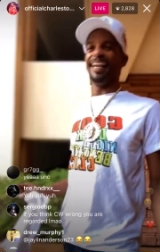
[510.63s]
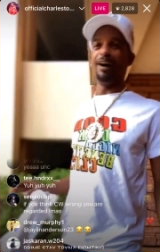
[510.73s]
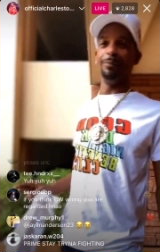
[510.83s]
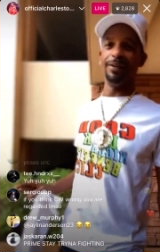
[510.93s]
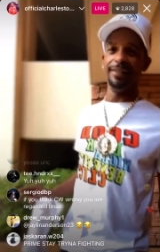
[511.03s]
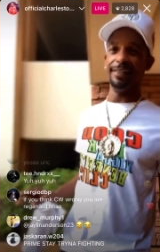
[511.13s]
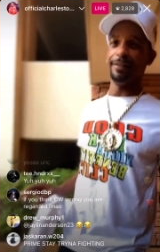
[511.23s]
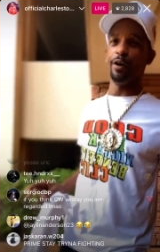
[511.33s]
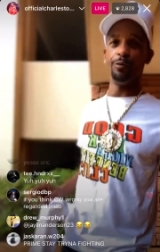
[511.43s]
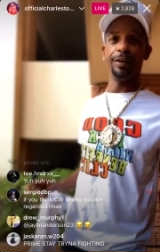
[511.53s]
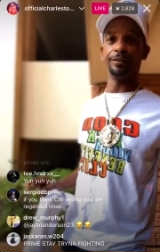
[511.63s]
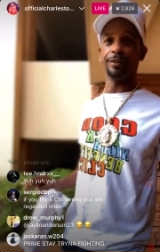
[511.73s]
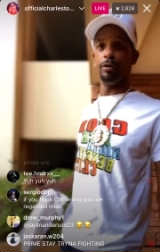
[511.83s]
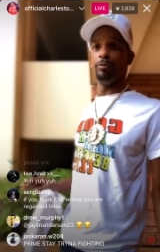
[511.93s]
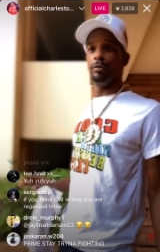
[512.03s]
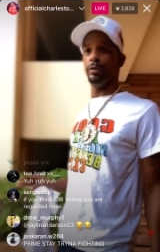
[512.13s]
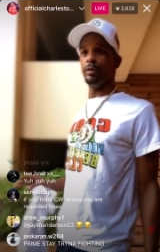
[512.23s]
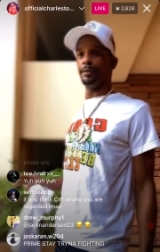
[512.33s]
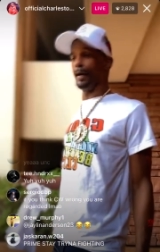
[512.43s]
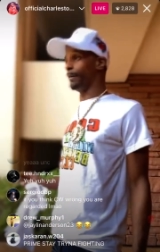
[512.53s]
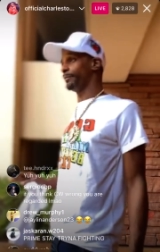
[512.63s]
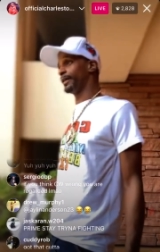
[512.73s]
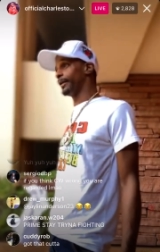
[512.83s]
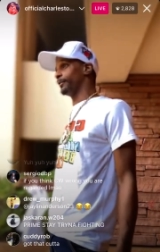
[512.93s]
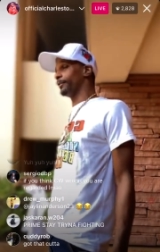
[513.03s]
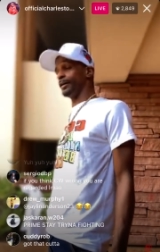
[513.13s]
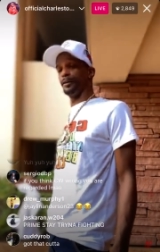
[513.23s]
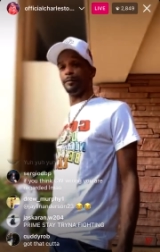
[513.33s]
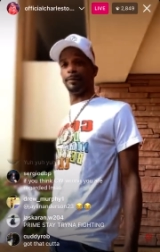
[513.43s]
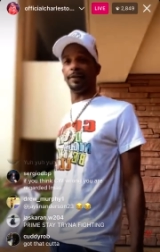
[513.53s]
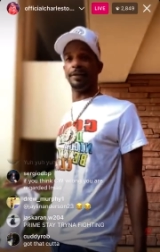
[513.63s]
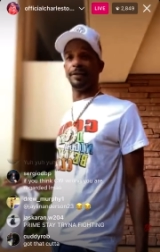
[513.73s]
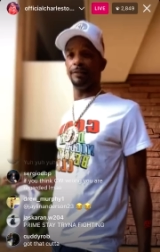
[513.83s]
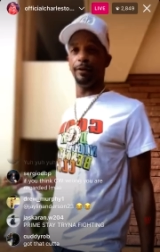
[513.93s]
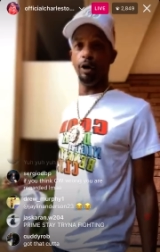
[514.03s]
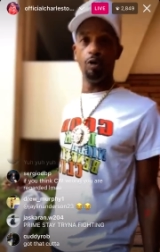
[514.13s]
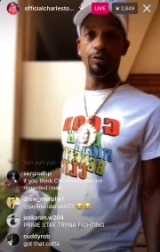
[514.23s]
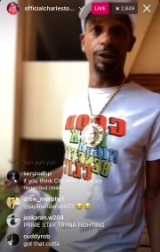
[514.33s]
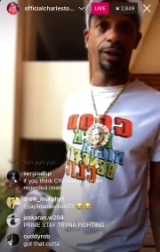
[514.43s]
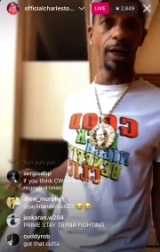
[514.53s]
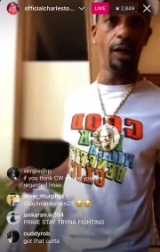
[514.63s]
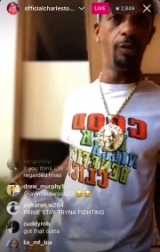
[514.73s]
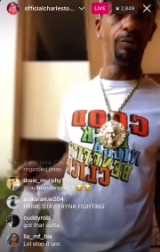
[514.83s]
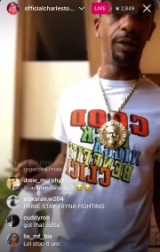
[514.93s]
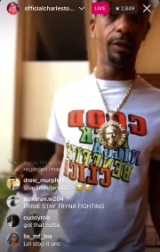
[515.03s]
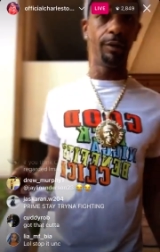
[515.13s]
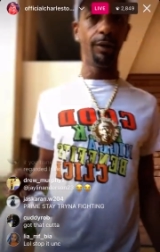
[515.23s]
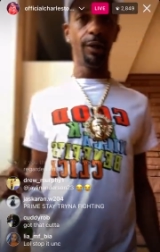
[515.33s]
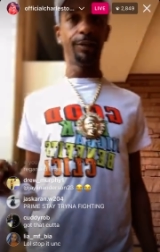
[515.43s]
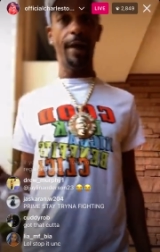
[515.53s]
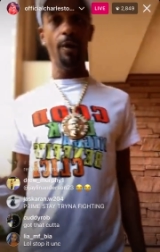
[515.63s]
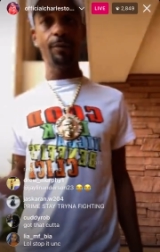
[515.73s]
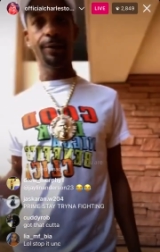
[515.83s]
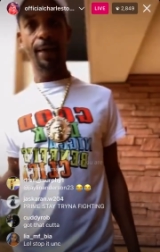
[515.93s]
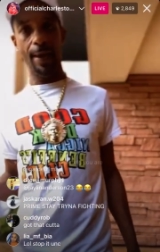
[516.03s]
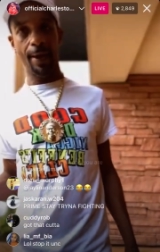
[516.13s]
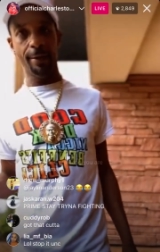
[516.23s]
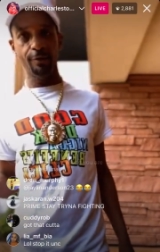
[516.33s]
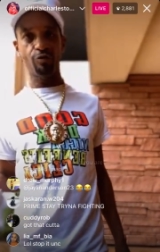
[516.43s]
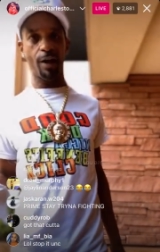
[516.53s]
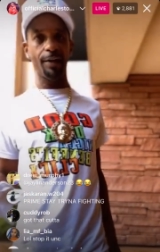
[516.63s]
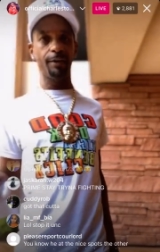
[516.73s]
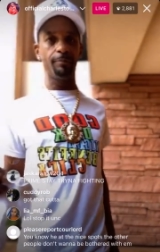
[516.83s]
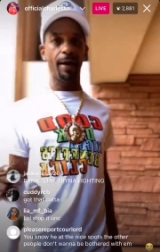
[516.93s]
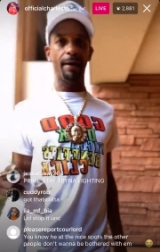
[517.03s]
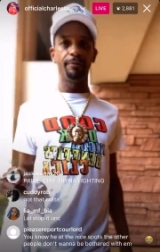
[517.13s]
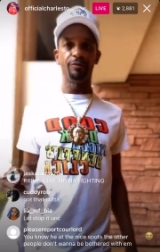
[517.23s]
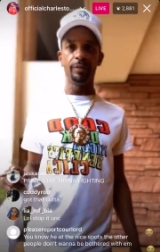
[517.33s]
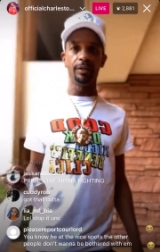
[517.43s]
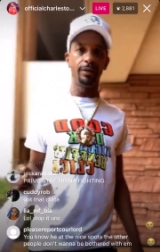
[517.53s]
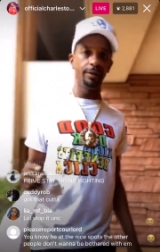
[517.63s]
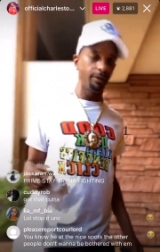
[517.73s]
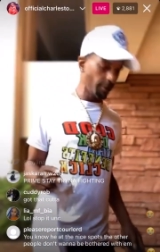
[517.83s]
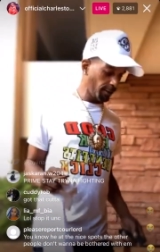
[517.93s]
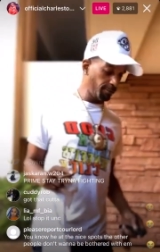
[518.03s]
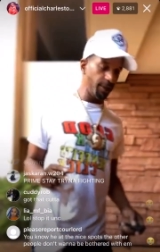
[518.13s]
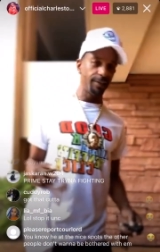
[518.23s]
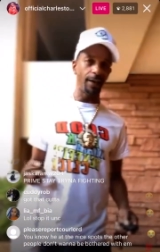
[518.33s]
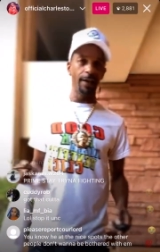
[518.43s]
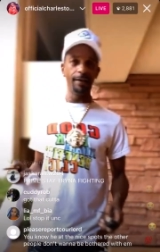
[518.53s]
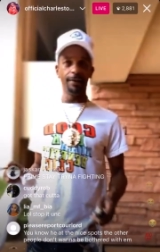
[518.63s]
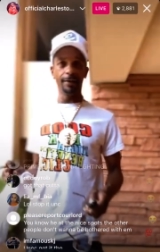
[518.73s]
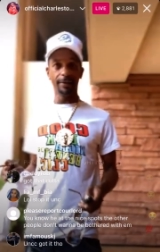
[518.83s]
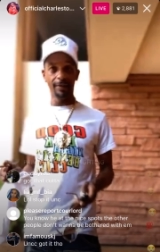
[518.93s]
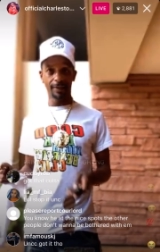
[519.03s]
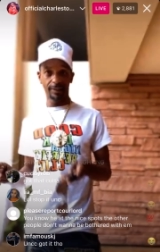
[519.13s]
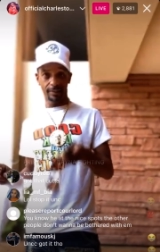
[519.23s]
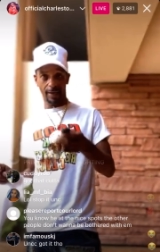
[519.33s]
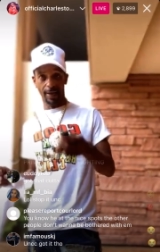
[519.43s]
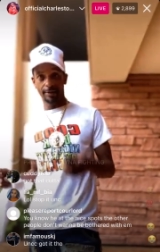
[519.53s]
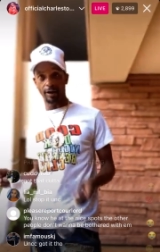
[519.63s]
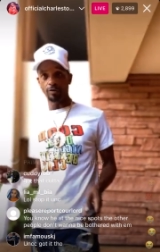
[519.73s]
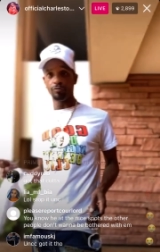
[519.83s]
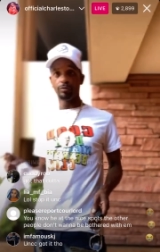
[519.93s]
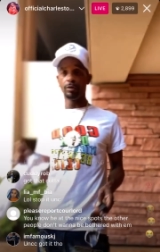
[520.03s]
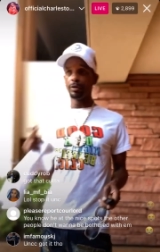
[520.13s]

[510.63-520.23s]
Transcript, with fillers: y'all better leave these old niggas alone. Y'all i telling you, y'all nigga better leave an old nigga alone, nigga. Talking loud and trying to embarrass me, nigga. Bitch ass nigga, get, get your ass hurt.